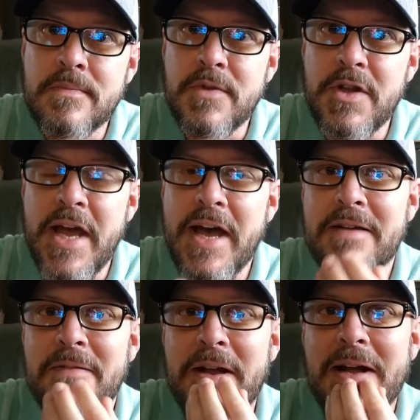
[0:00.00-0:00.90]
Yeah,
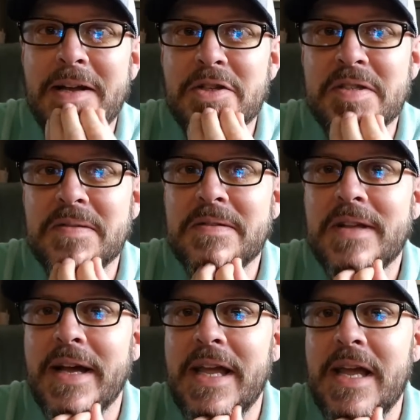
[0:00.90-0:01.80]
Yvette,
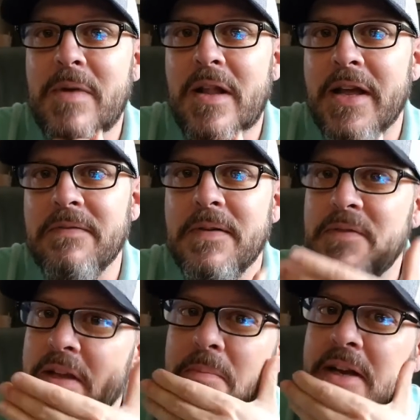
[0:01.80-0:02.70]
I came in like
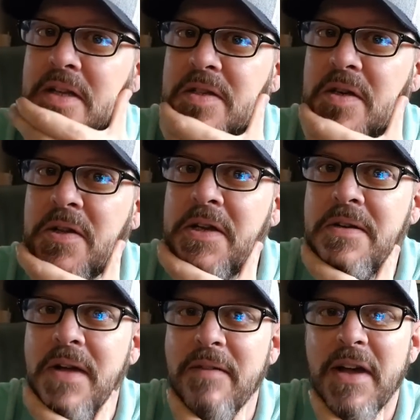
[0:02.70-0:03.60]
15 minutes early.
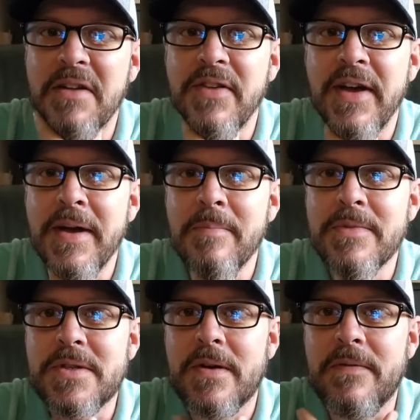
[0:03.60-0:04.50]
I've got time,
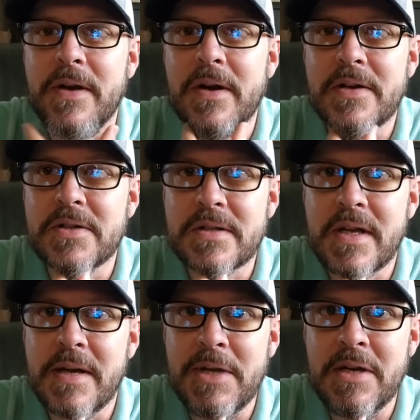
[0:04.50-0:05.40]
so I figured I'd just
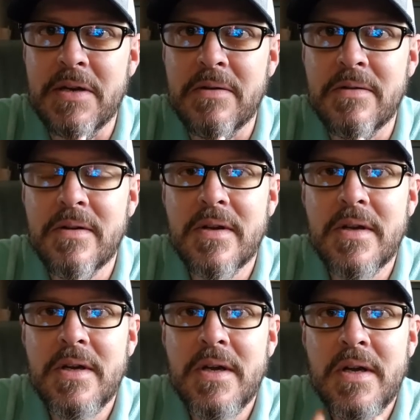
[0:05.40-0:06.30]
come in and
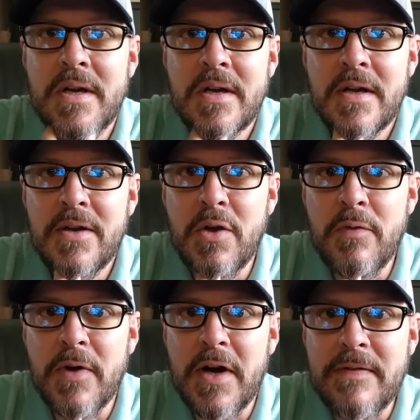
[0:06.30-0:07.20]
goof
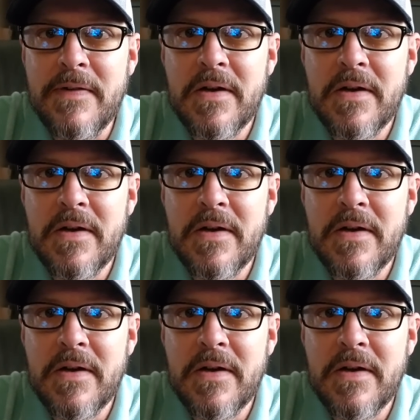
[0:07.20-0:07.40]
off.